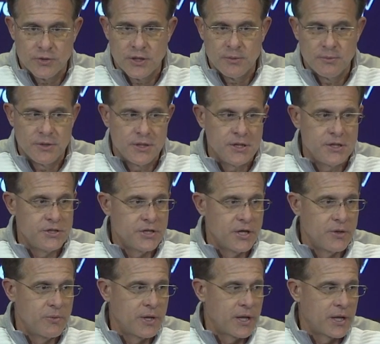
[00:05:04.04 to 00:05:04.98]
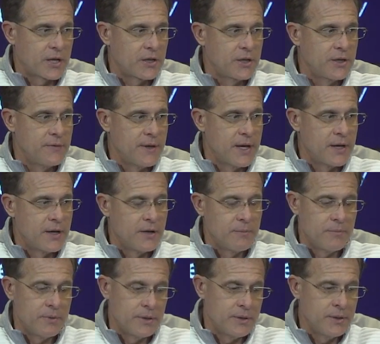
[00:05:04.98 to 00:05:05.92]
with him and DJ, we got to clean that
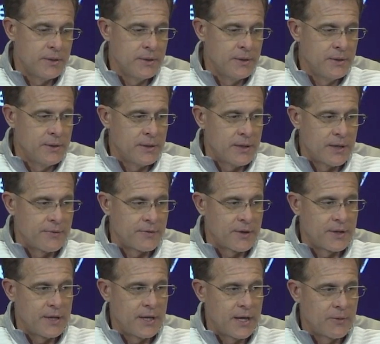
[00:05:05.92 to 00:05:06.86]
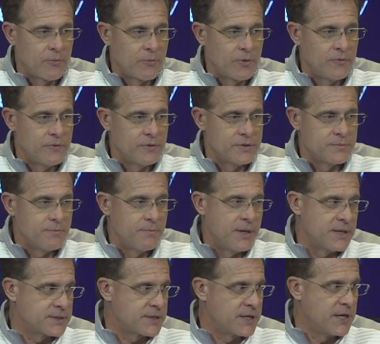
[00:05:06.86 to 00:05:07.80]
up. But I thought he had one of his
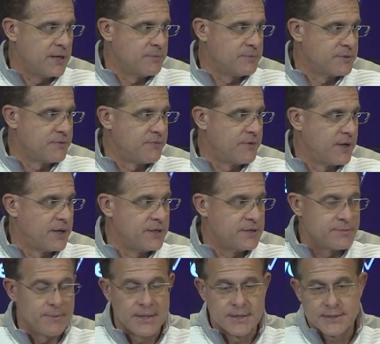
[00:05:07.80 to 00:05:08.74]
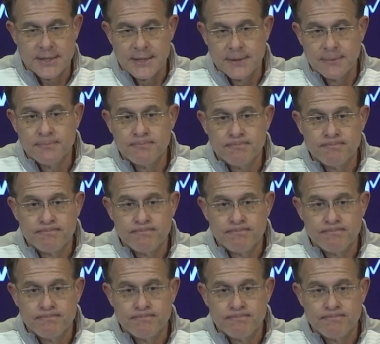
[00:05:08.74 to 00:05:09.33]
best games, if not his best game.